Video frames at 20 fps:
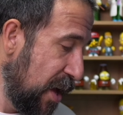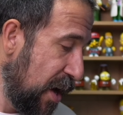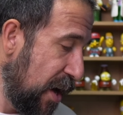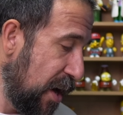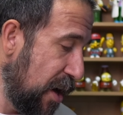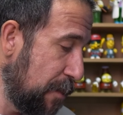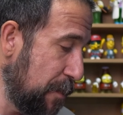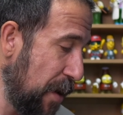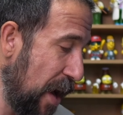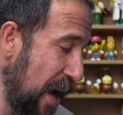
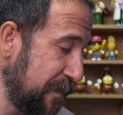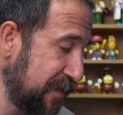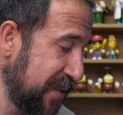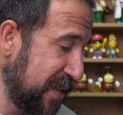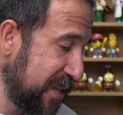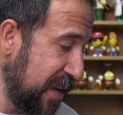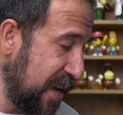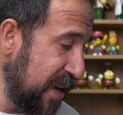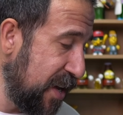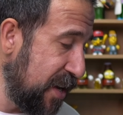I've
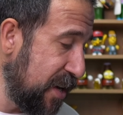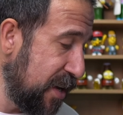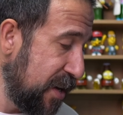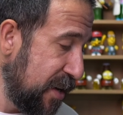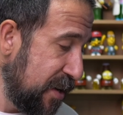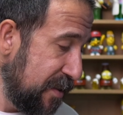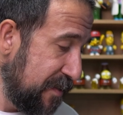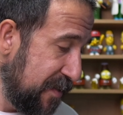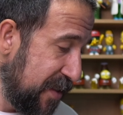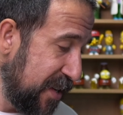seen
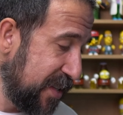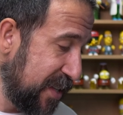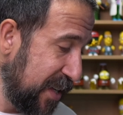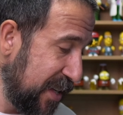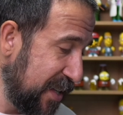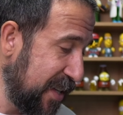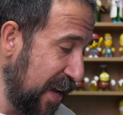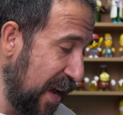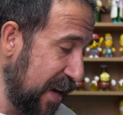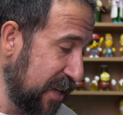this
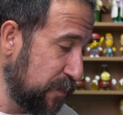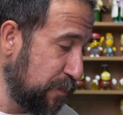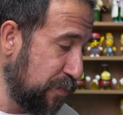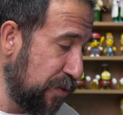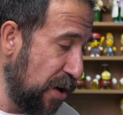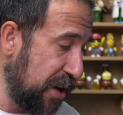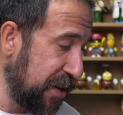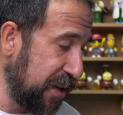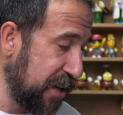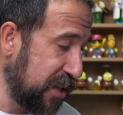exact
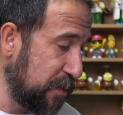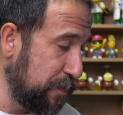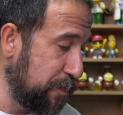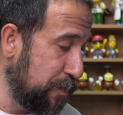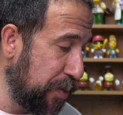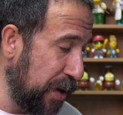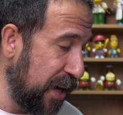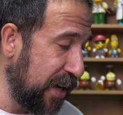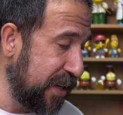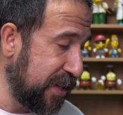product
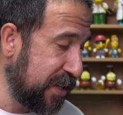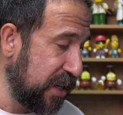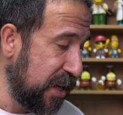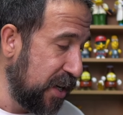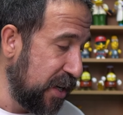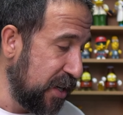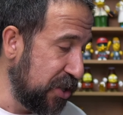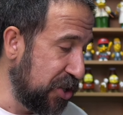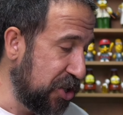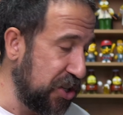but
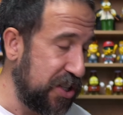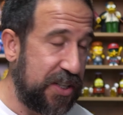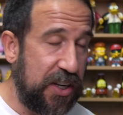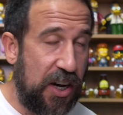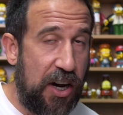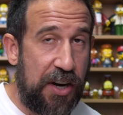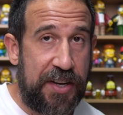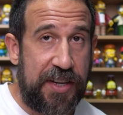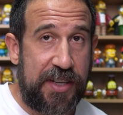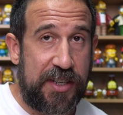just
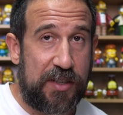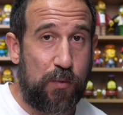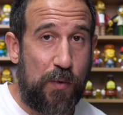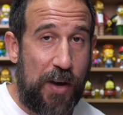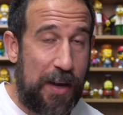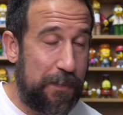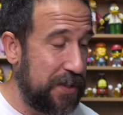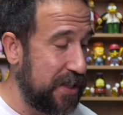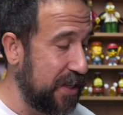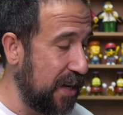on his
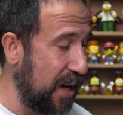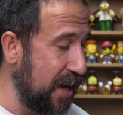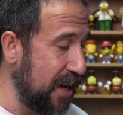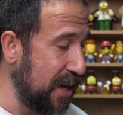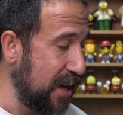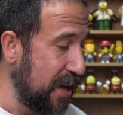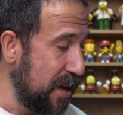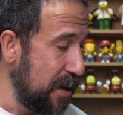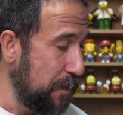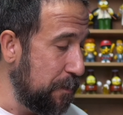
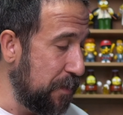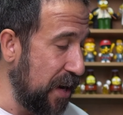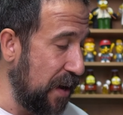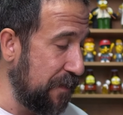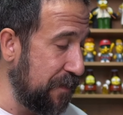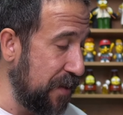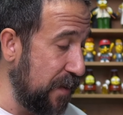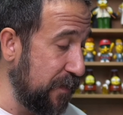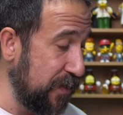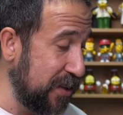website, but
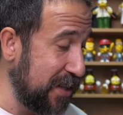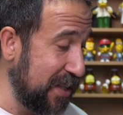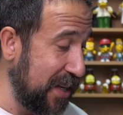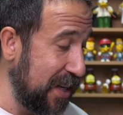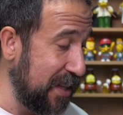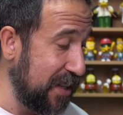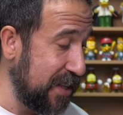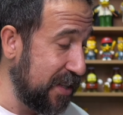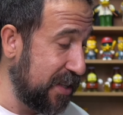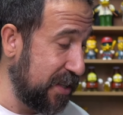I've never
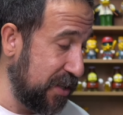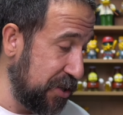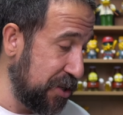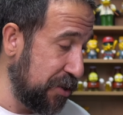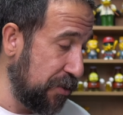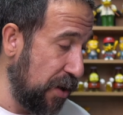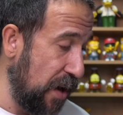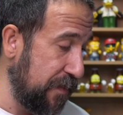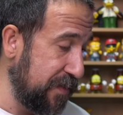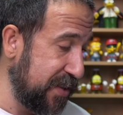seen this, you
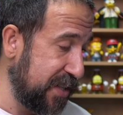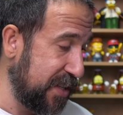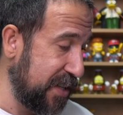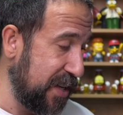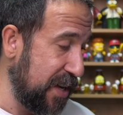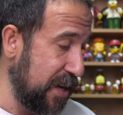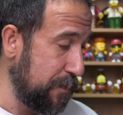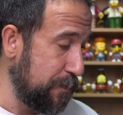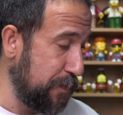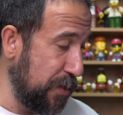know,
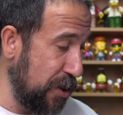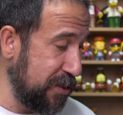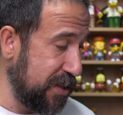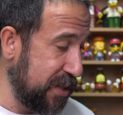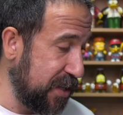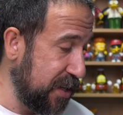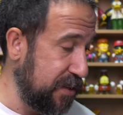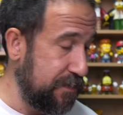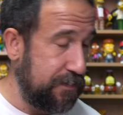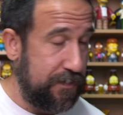obviously in
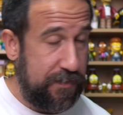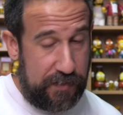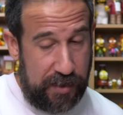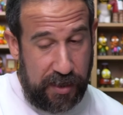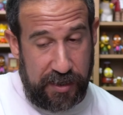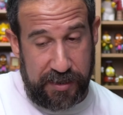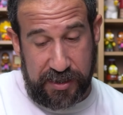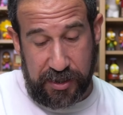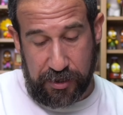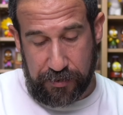person
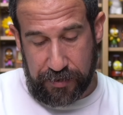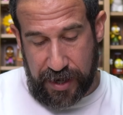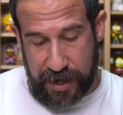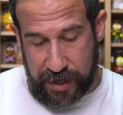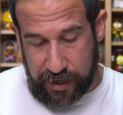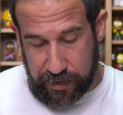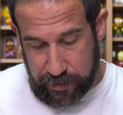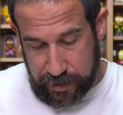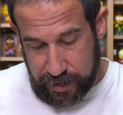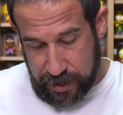until
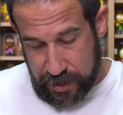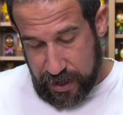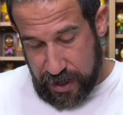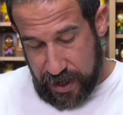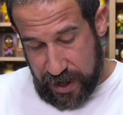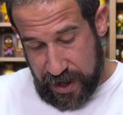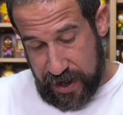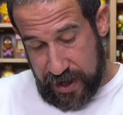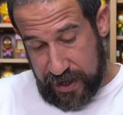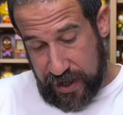now,
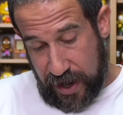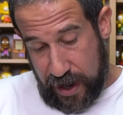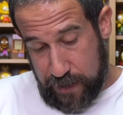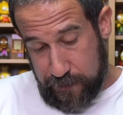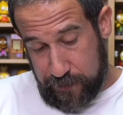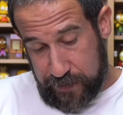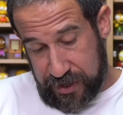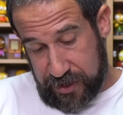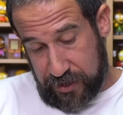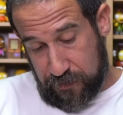and
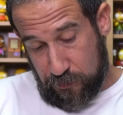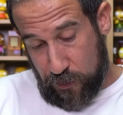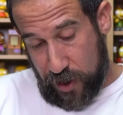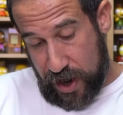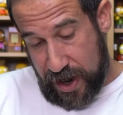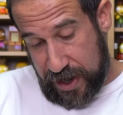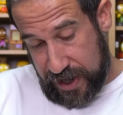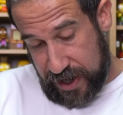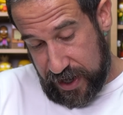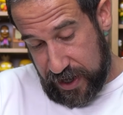I'm just
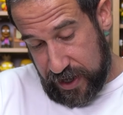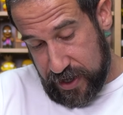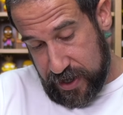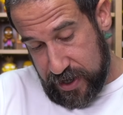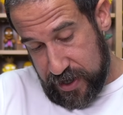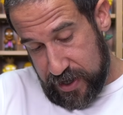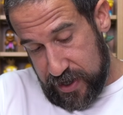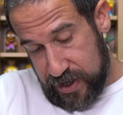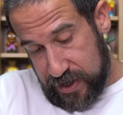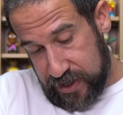ready
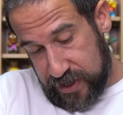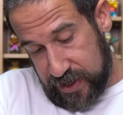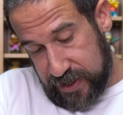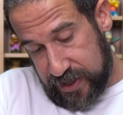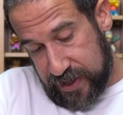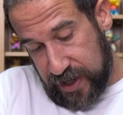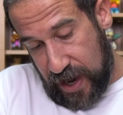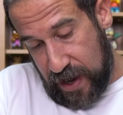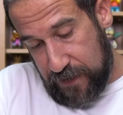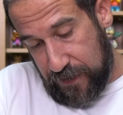to
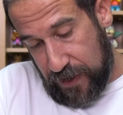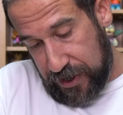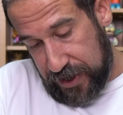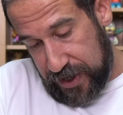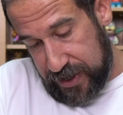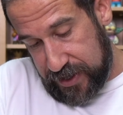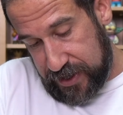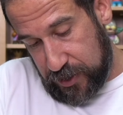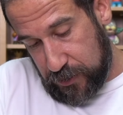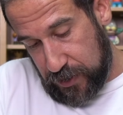dive on
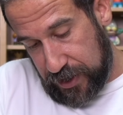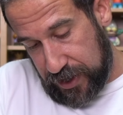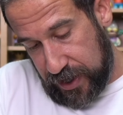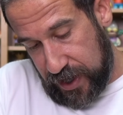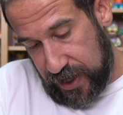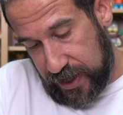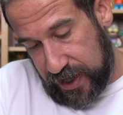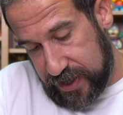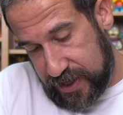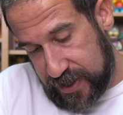into it. And
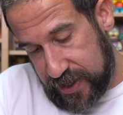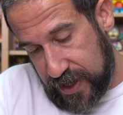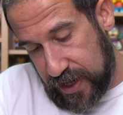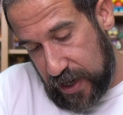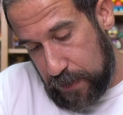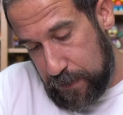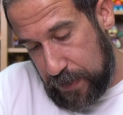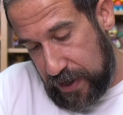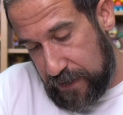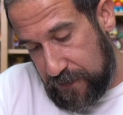like I said,
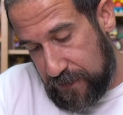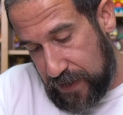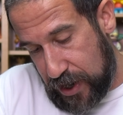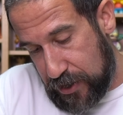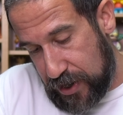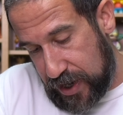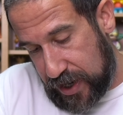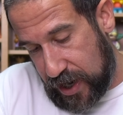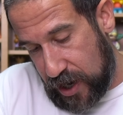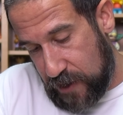I'm being
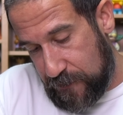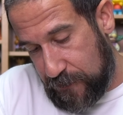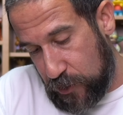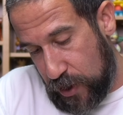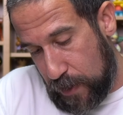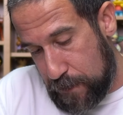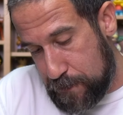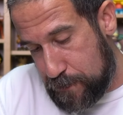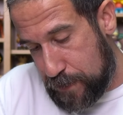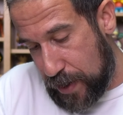very careful.
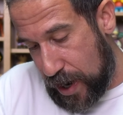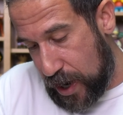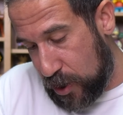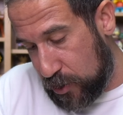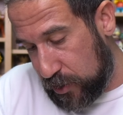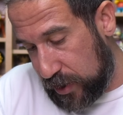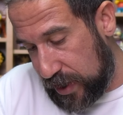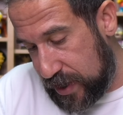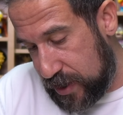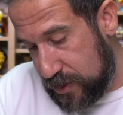I'm
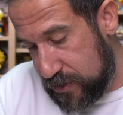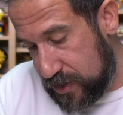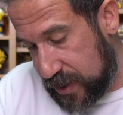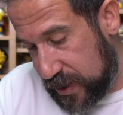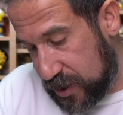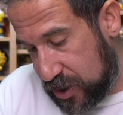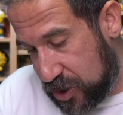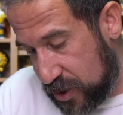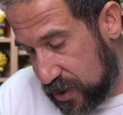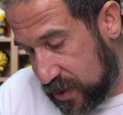barely
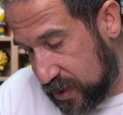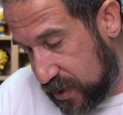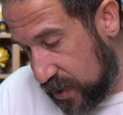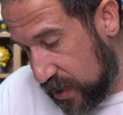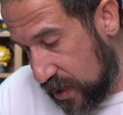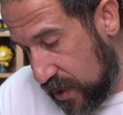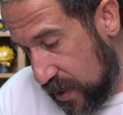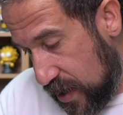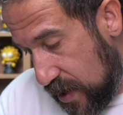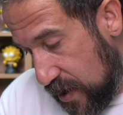using just
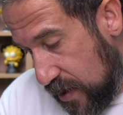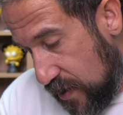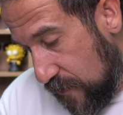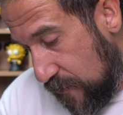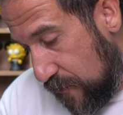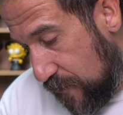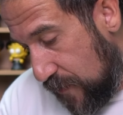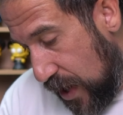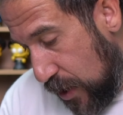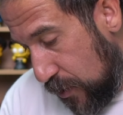the
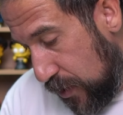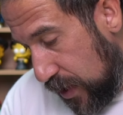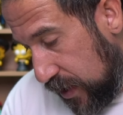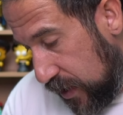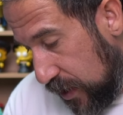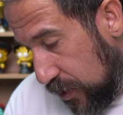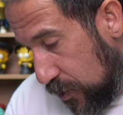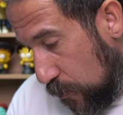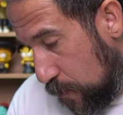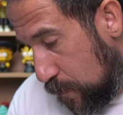very
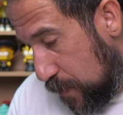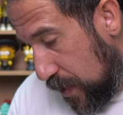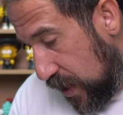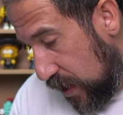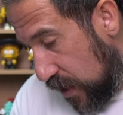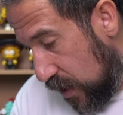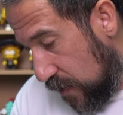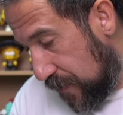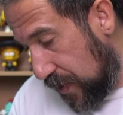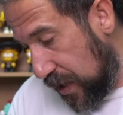little
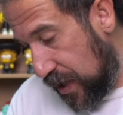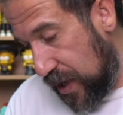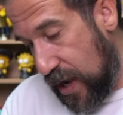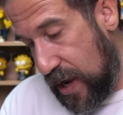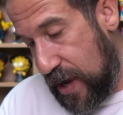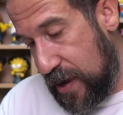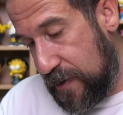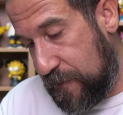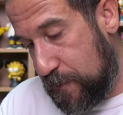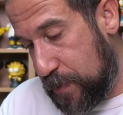bit of the
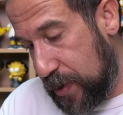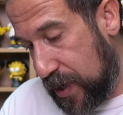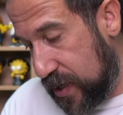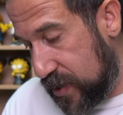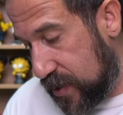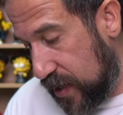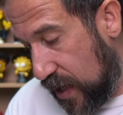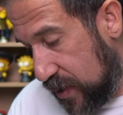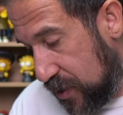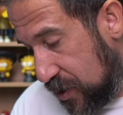knife
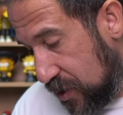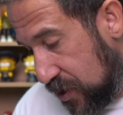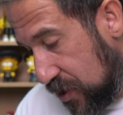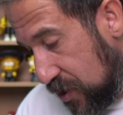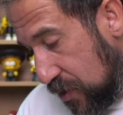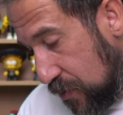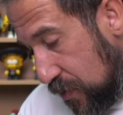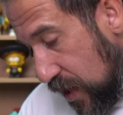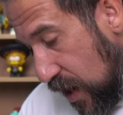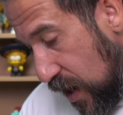because I just
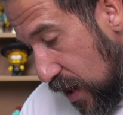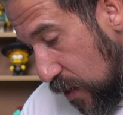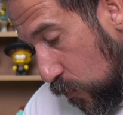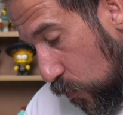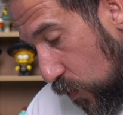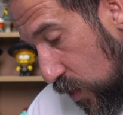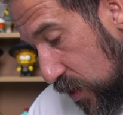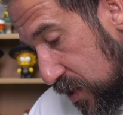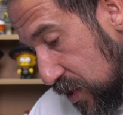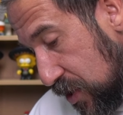do not
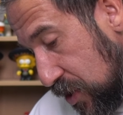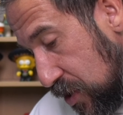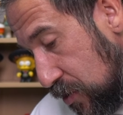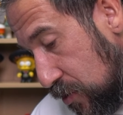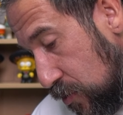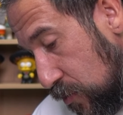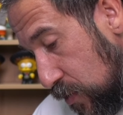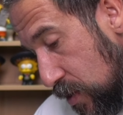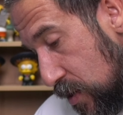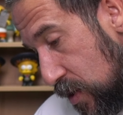want
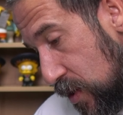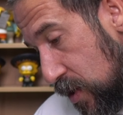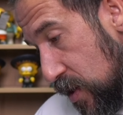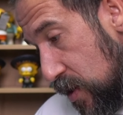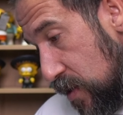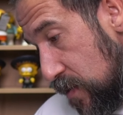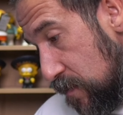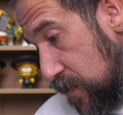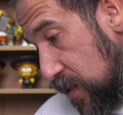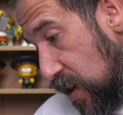to
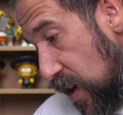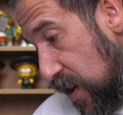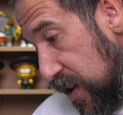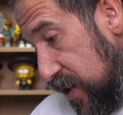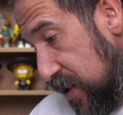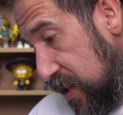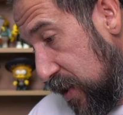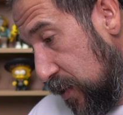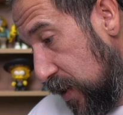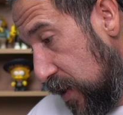cut
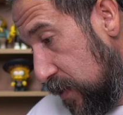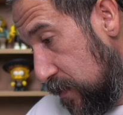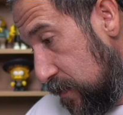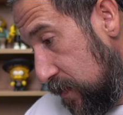into it.